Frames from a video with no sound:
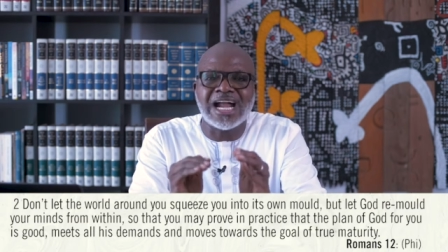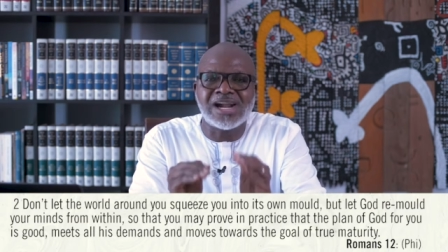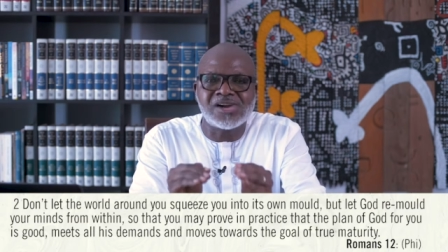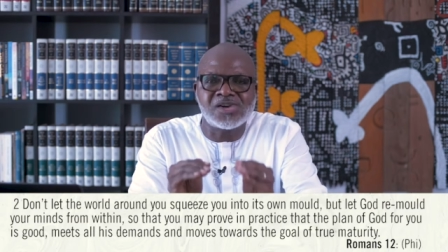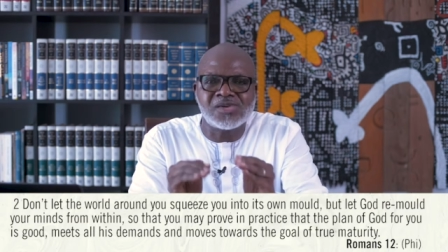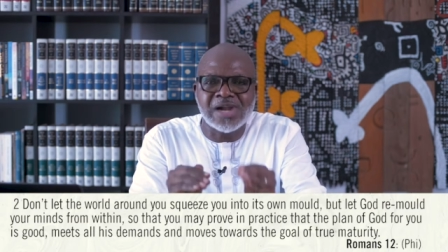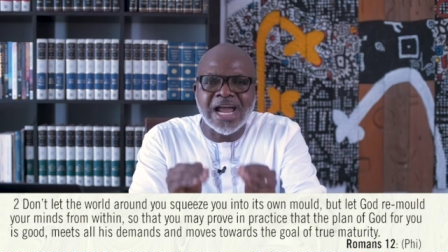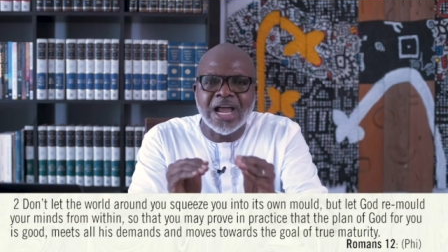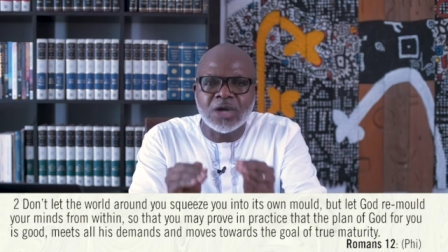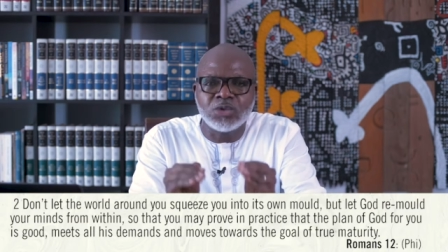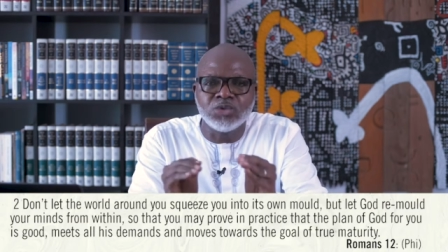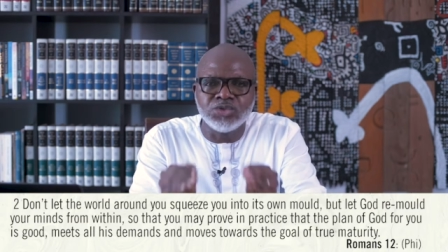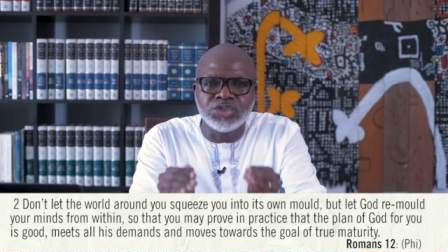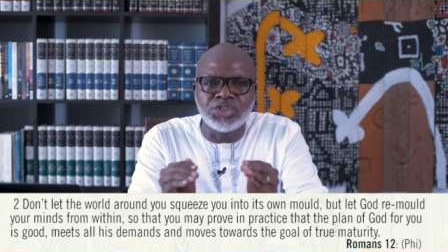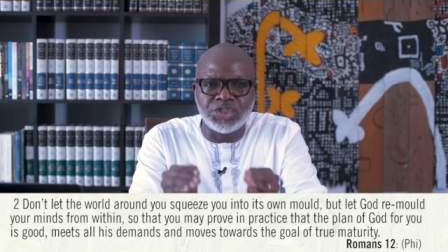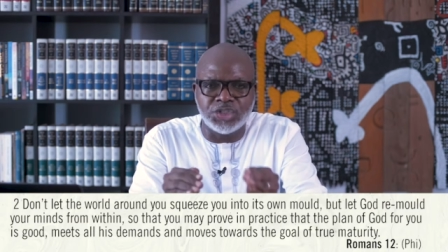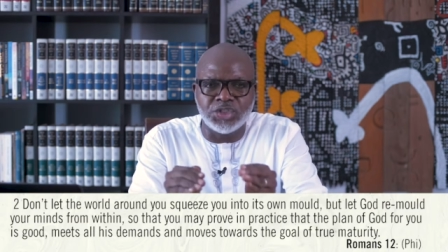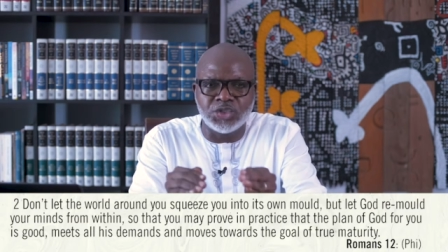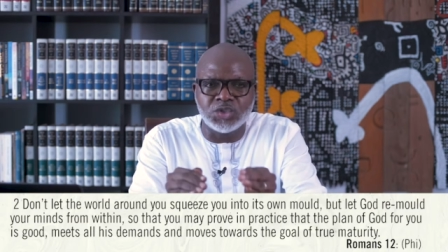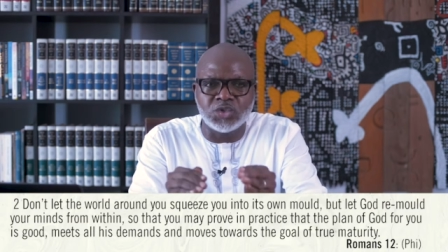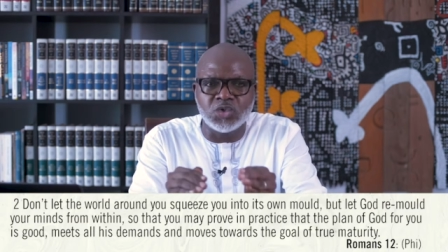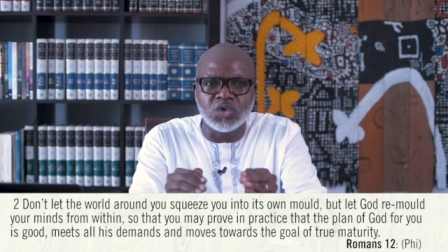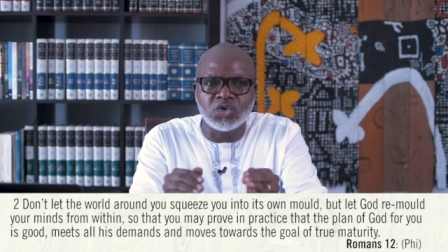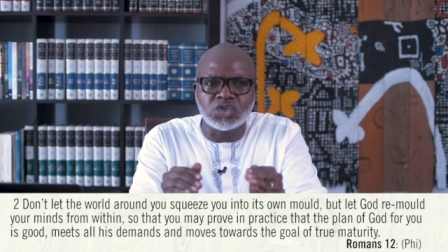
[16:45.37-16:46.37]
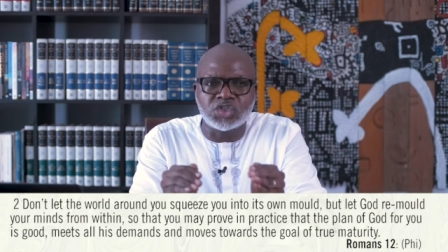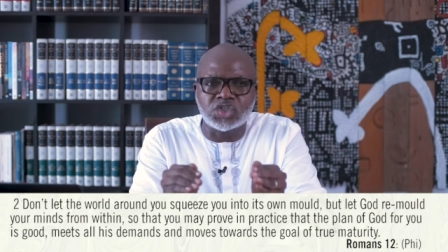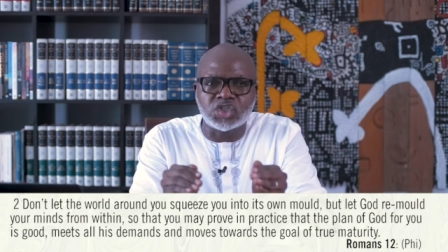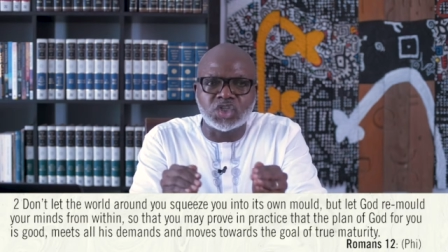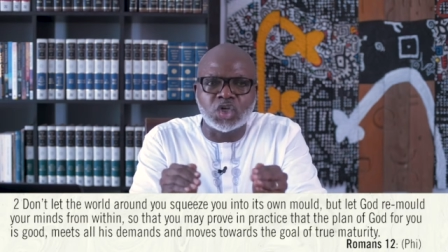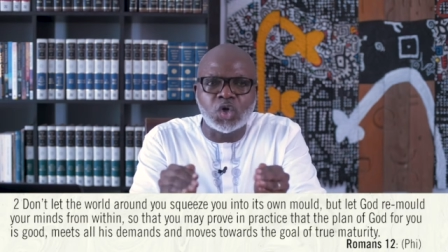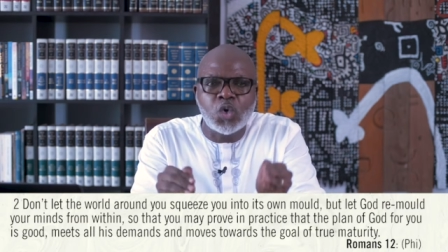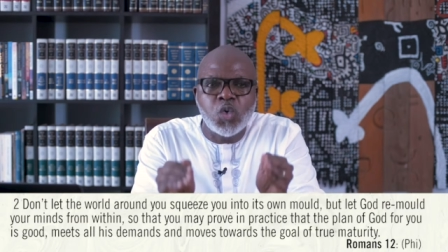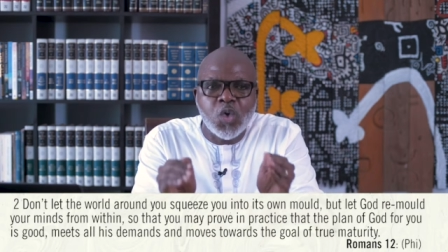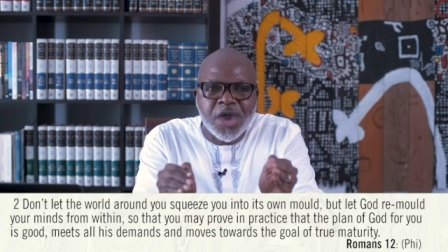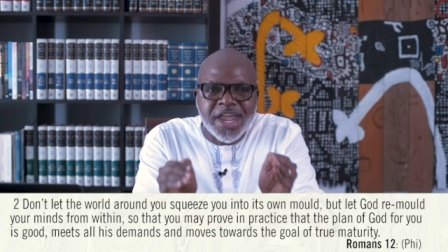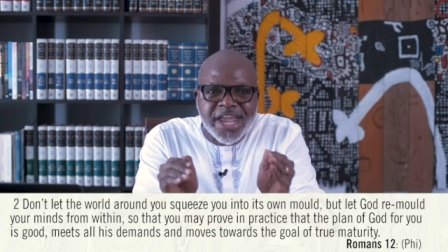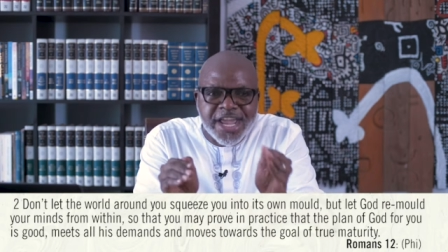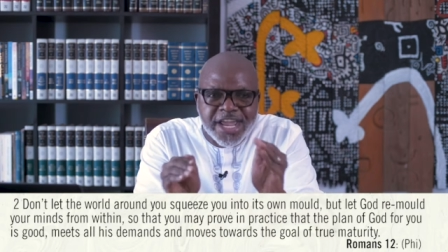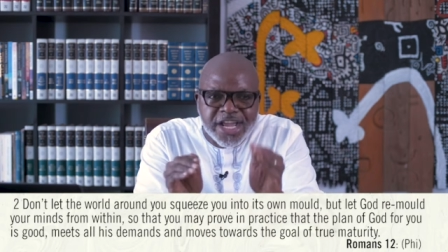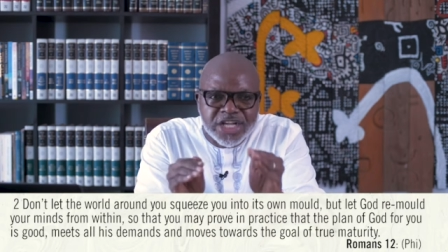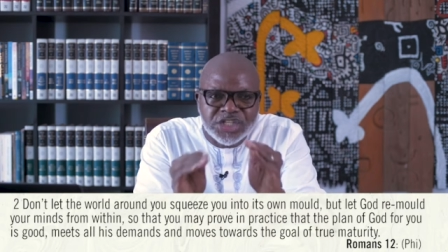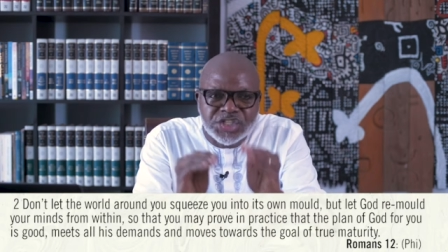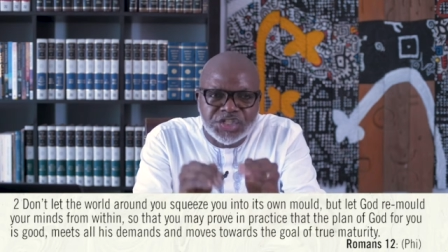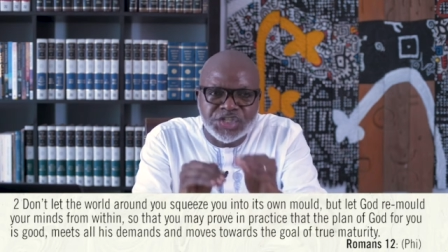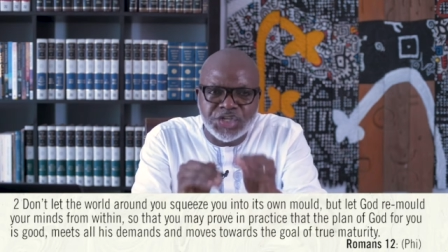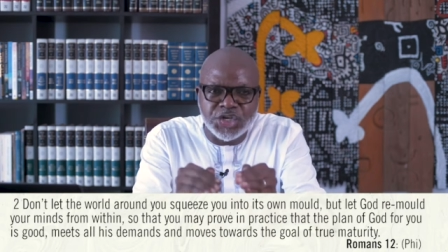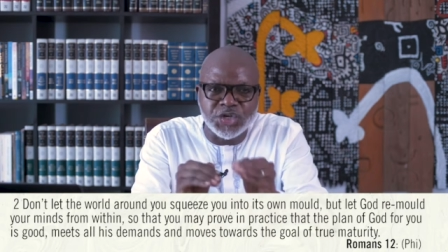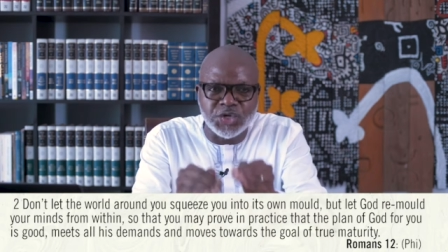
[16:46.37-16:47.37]
around you
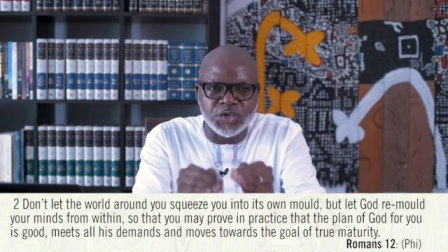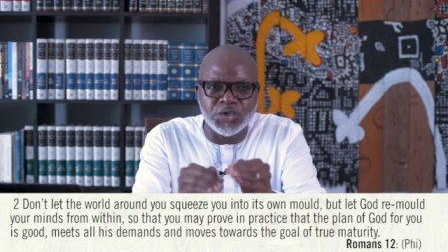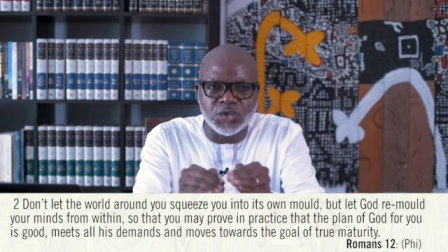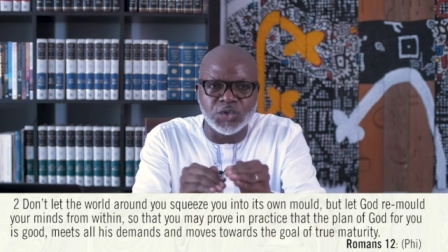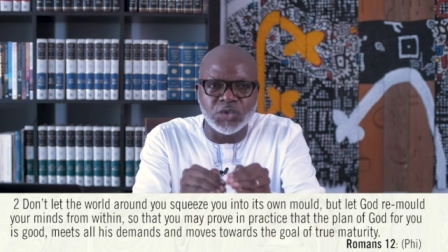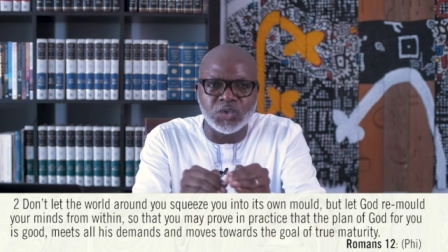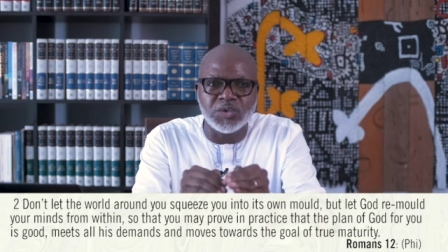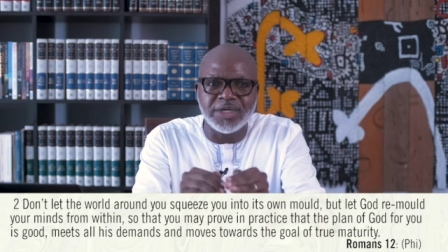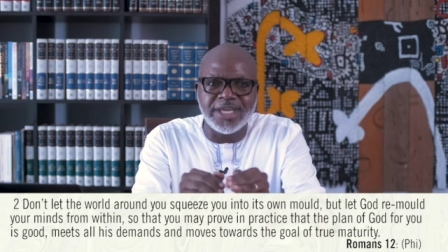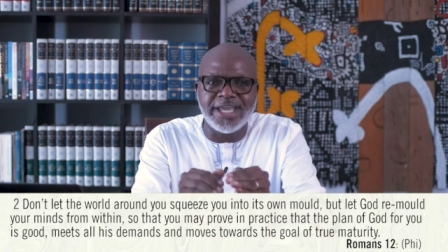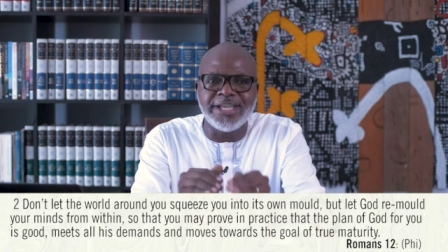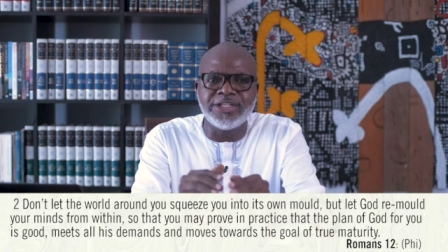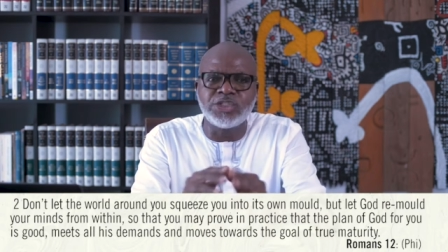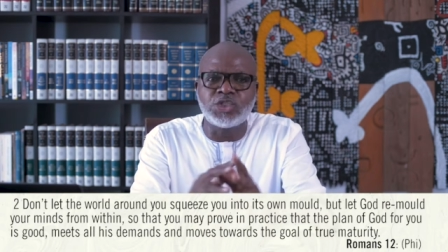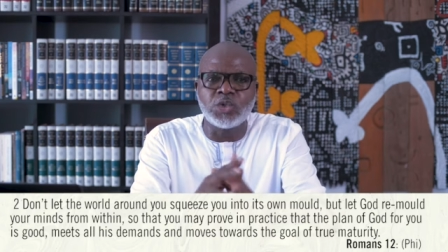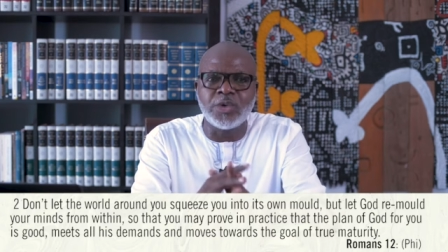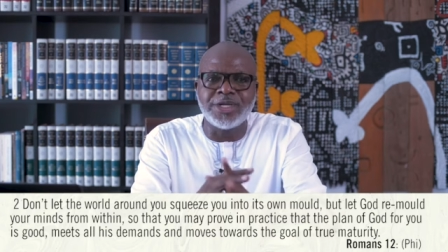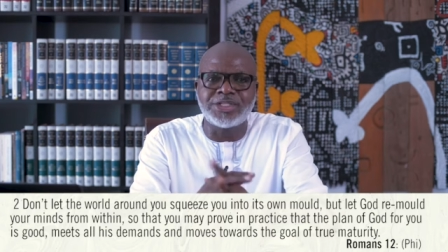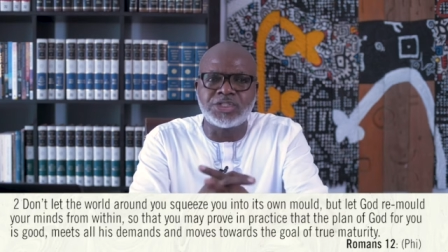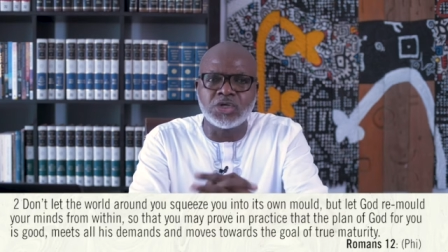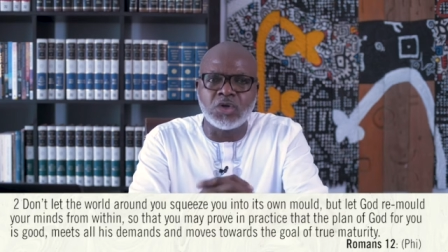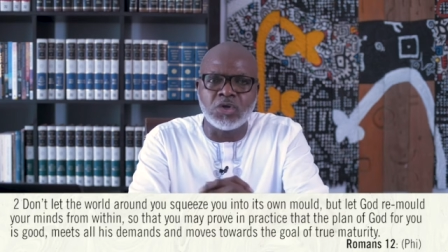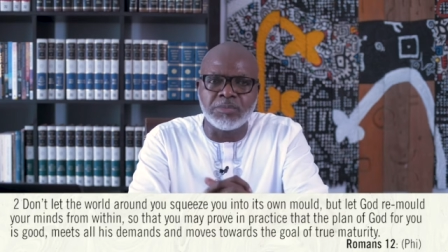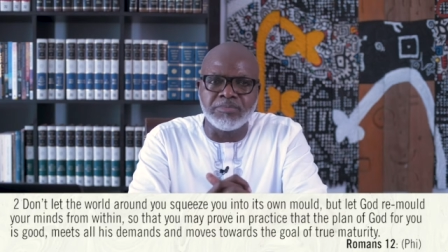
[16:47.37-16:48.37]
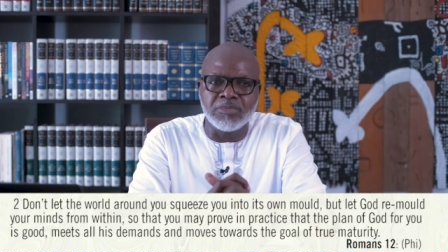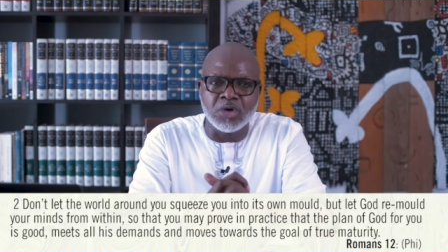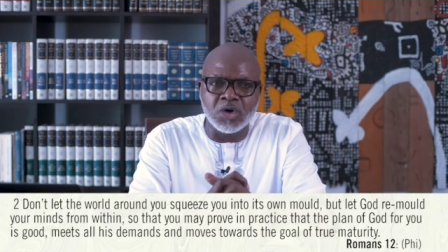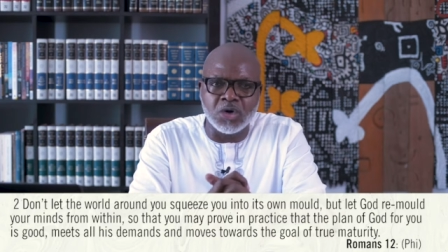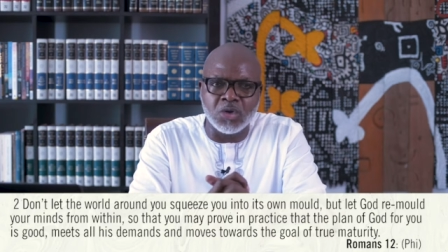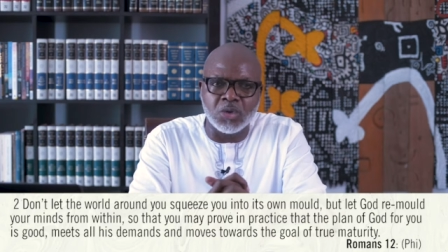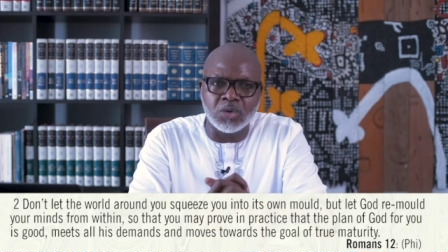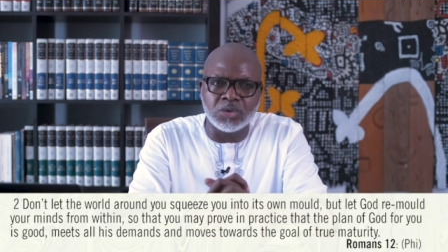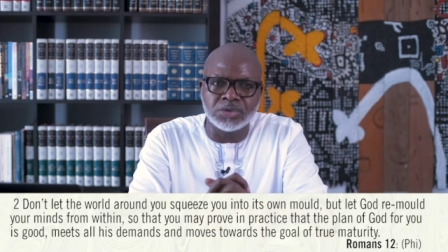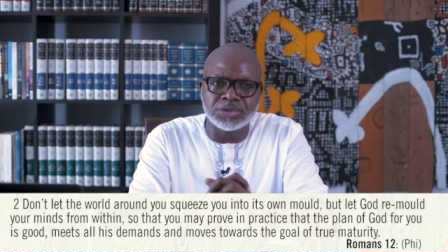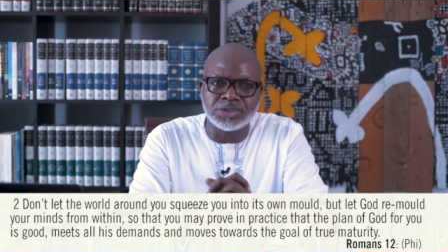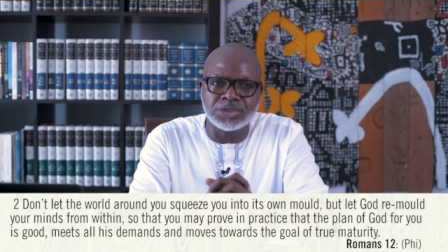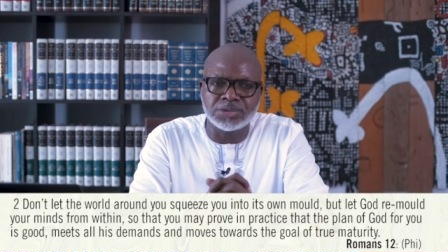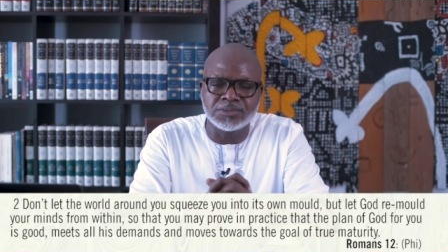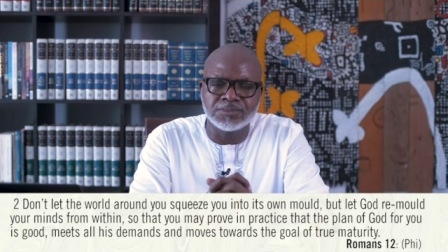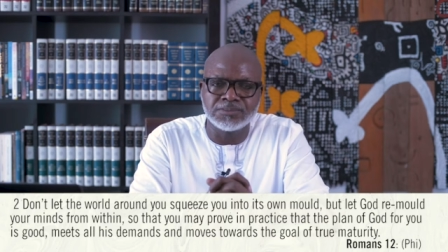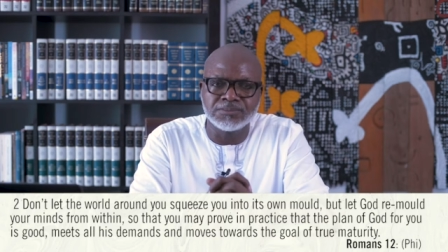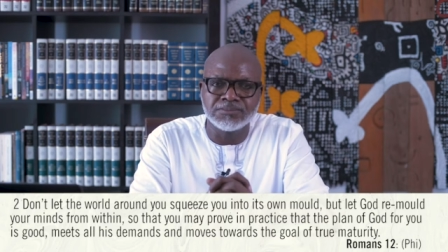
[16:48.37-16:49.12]
squeeze you into its own mold.